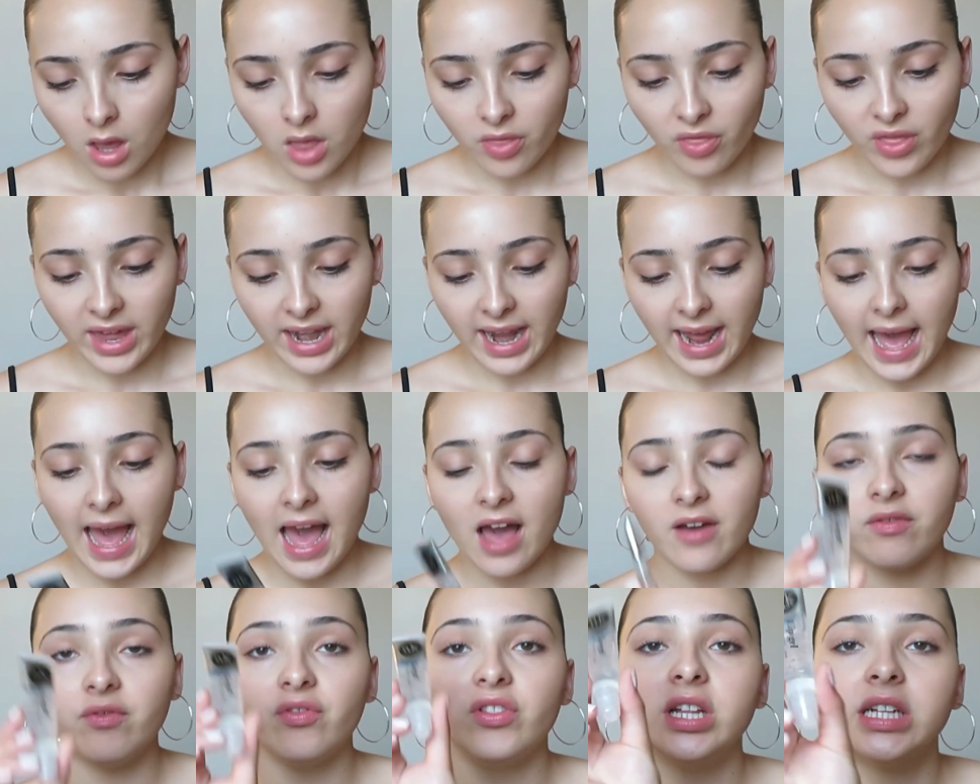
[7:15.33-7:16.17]
Then I
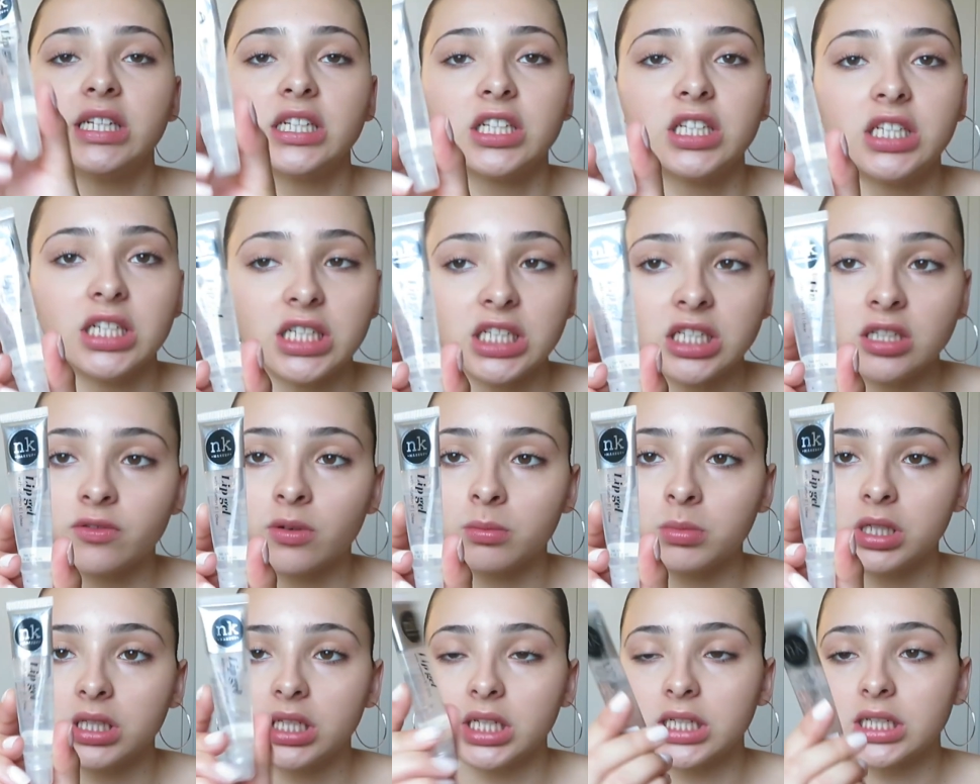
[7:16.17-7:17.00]
have this. This is
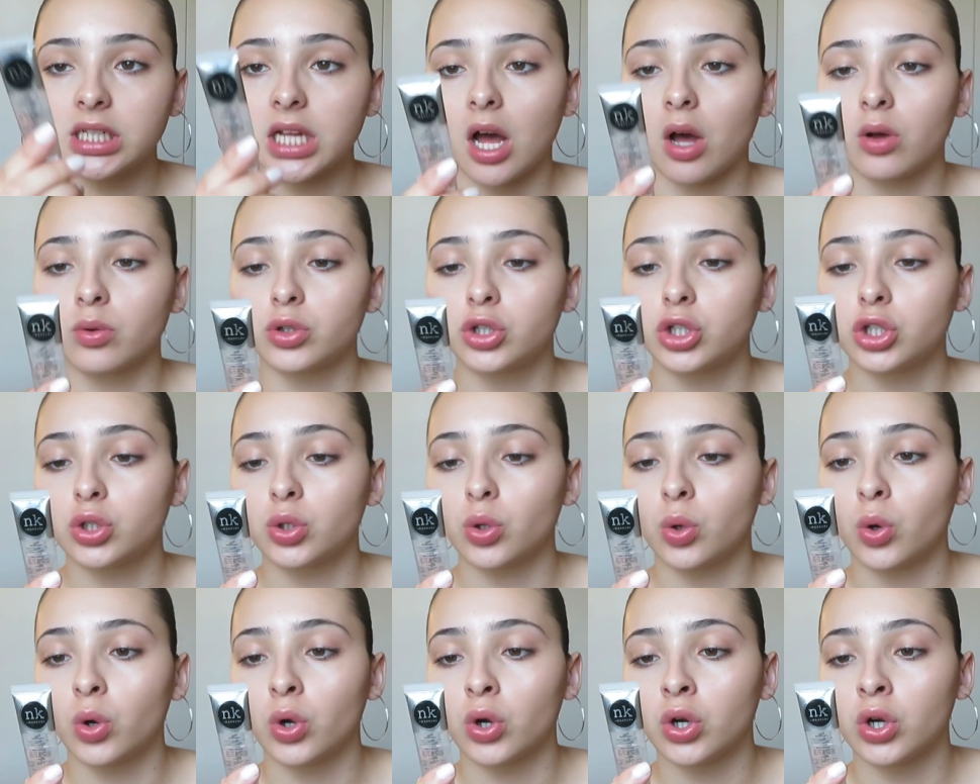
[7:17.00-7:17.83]
from the discount
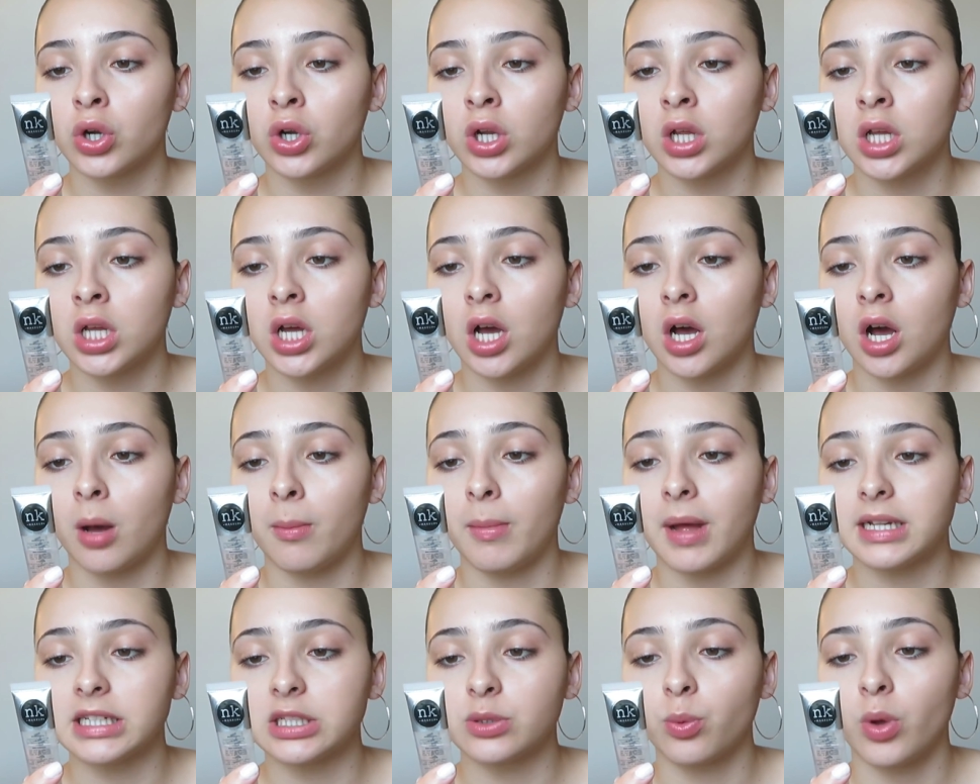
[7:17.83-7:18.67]
store
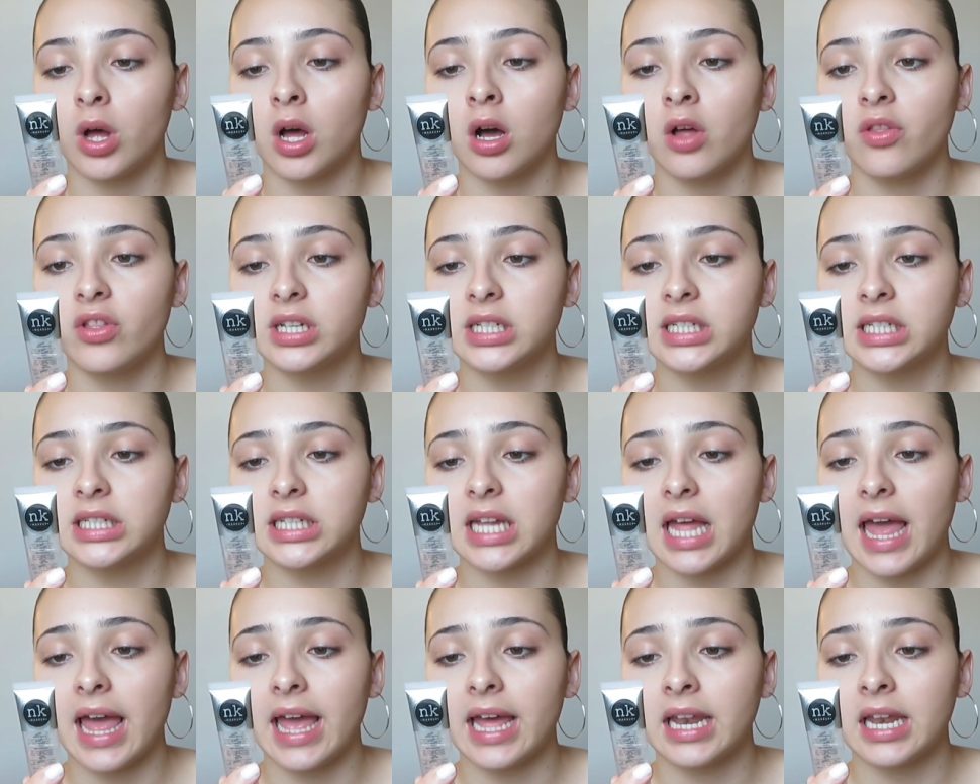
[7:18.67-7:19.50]
as well. This
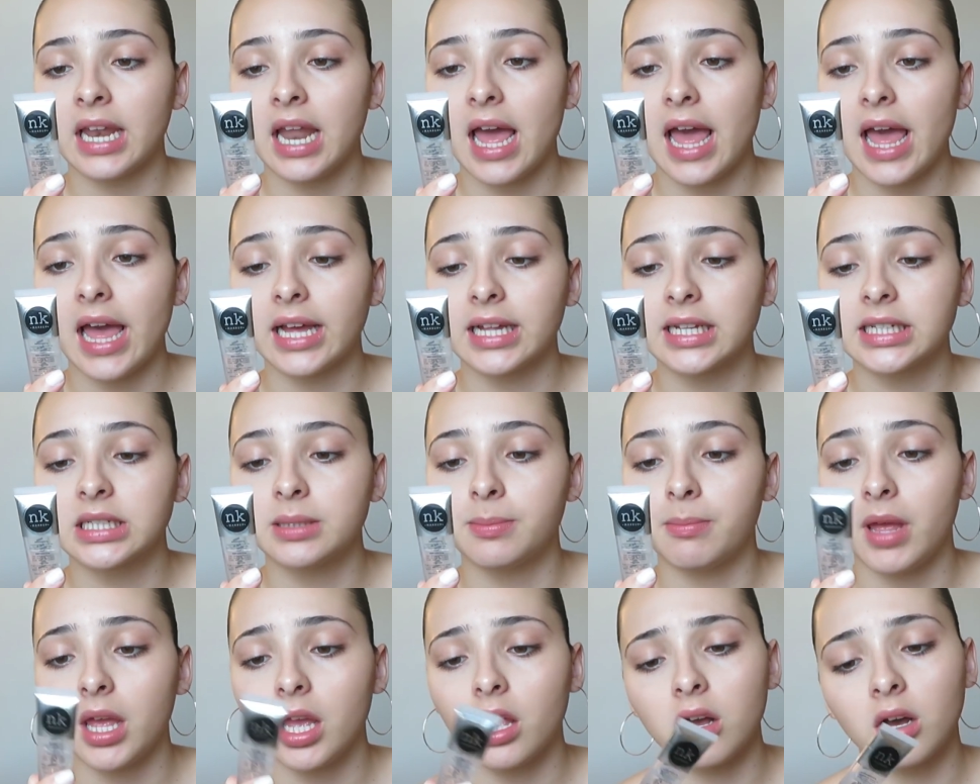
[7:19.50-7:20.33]
is
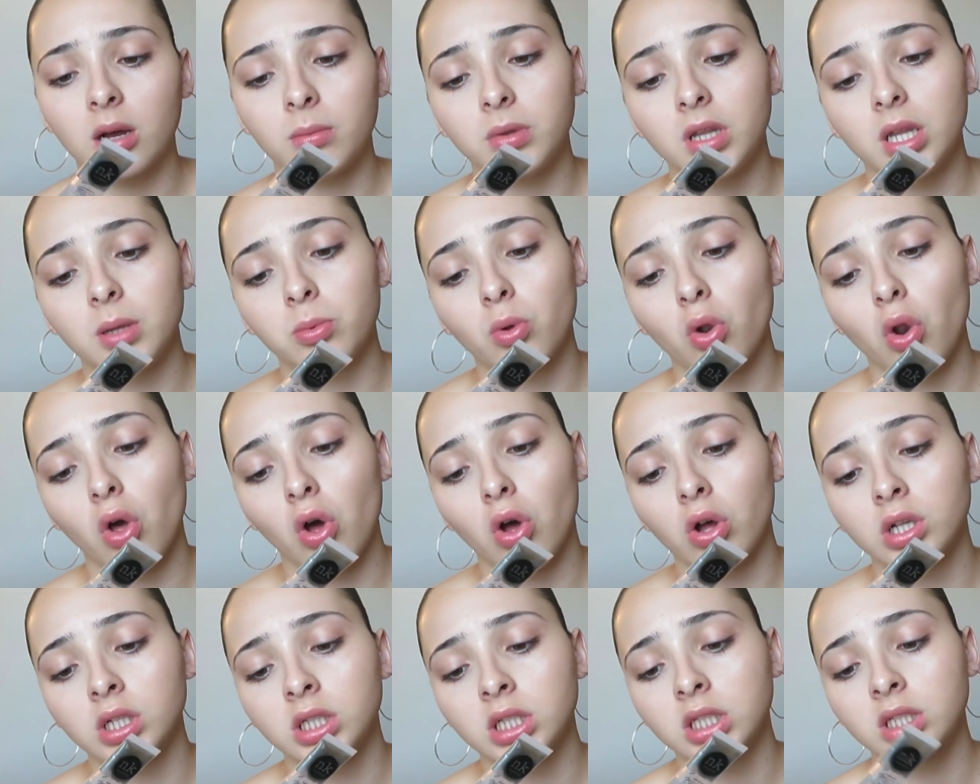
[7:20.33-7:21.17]
NX Makeup Lip
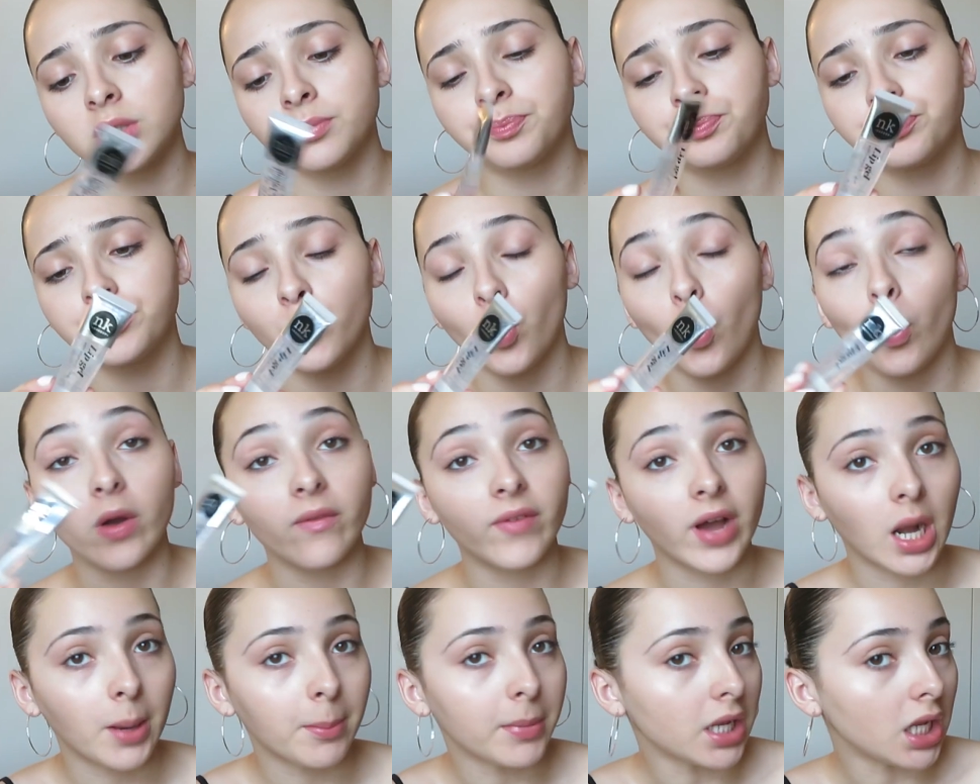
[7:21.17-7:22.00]
Gloss
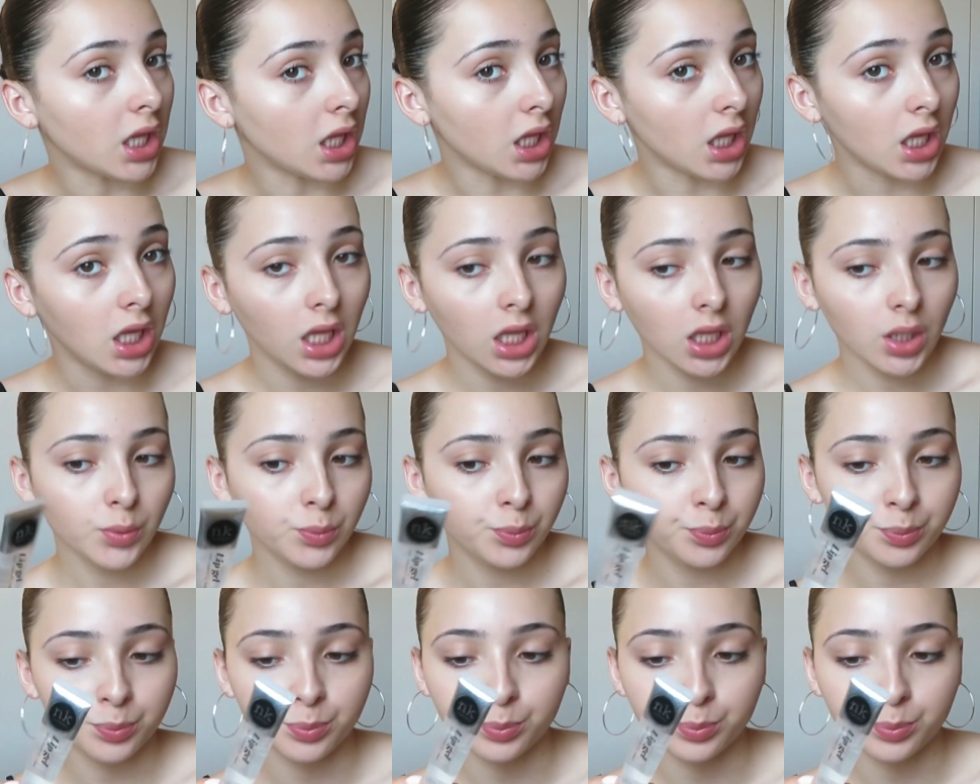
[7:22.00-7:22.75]
with vitamin E.